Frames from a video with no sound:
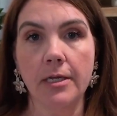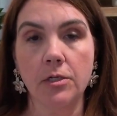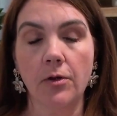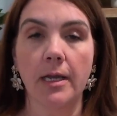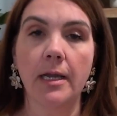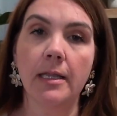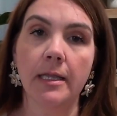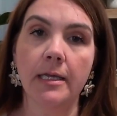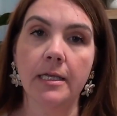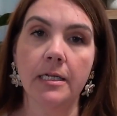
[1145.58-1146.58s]
think it's great. I
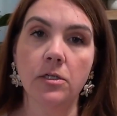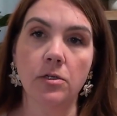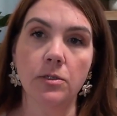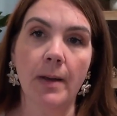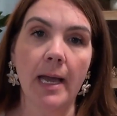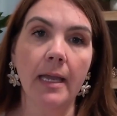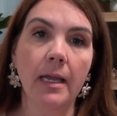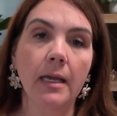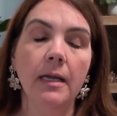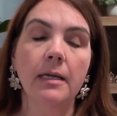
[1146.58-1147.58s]
like that it's close by
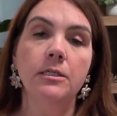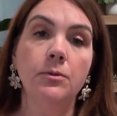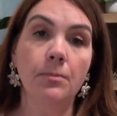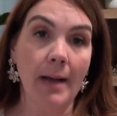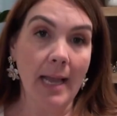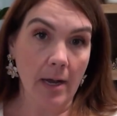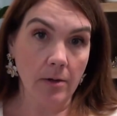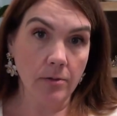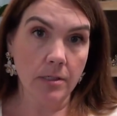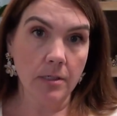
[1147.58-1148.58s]
to my
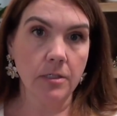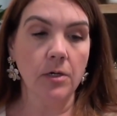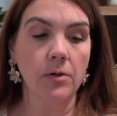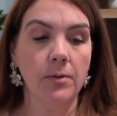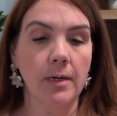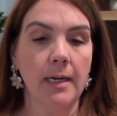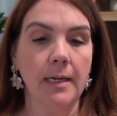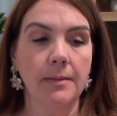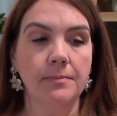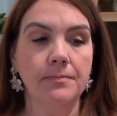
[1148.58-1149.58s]
house. So
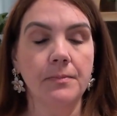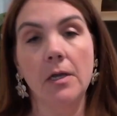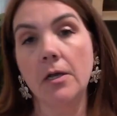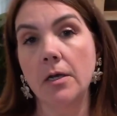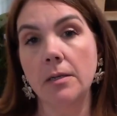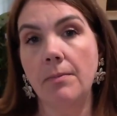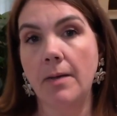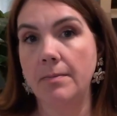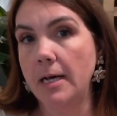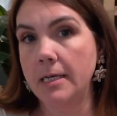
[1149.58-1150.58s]
it could
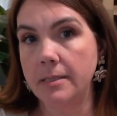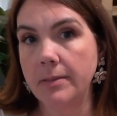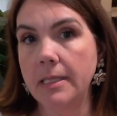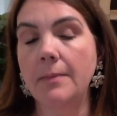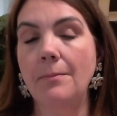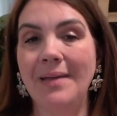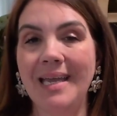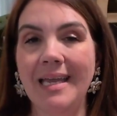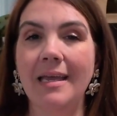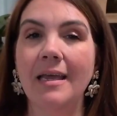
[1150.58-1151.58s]
possibly
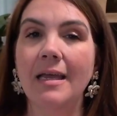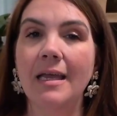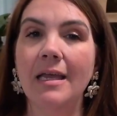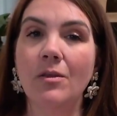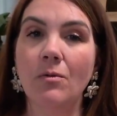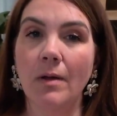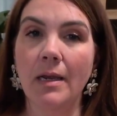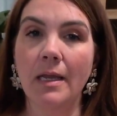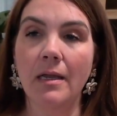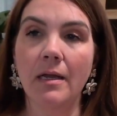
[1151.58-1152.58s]
be in the
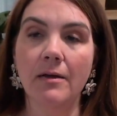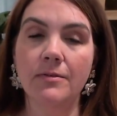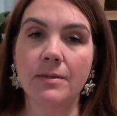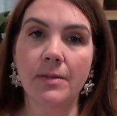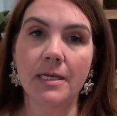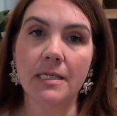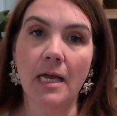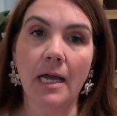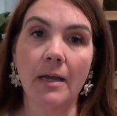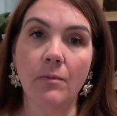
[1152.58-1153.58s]
running of someplace
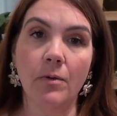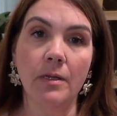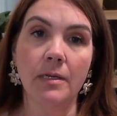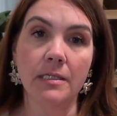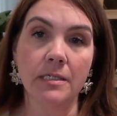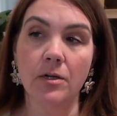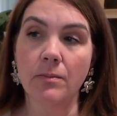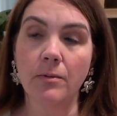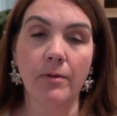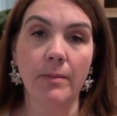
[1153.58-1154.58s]
I would
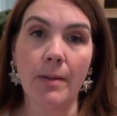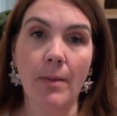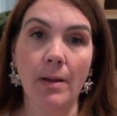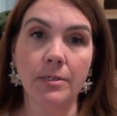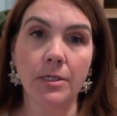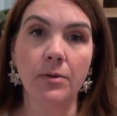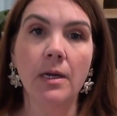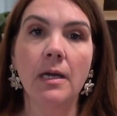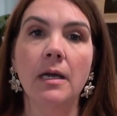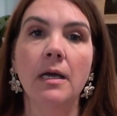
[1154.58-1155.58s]
consider moving my mom to.
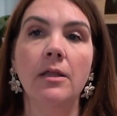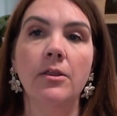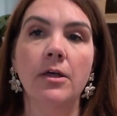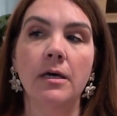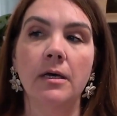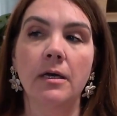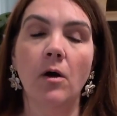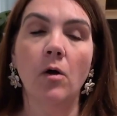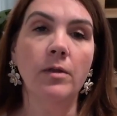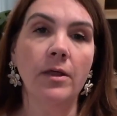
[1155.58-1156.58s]

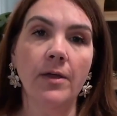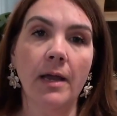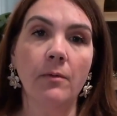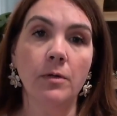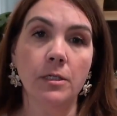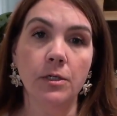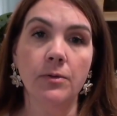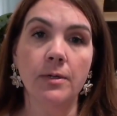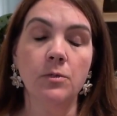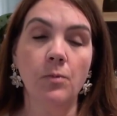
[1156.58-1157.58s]
The only thing I would
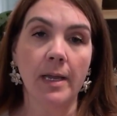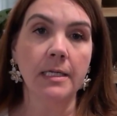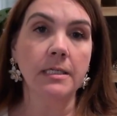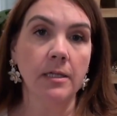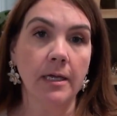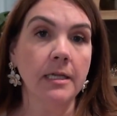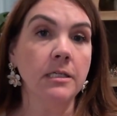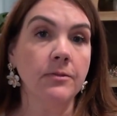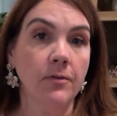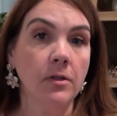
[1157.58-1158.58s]
do is wait until it
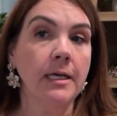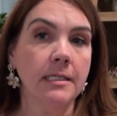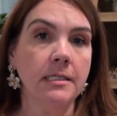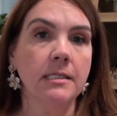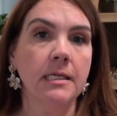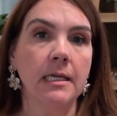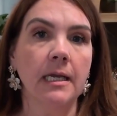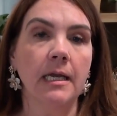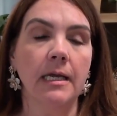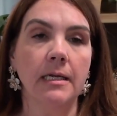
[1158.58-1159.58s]
is full
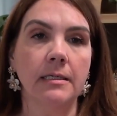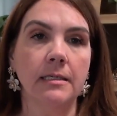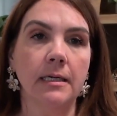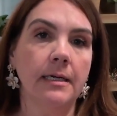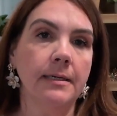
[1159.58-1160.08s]
licensing and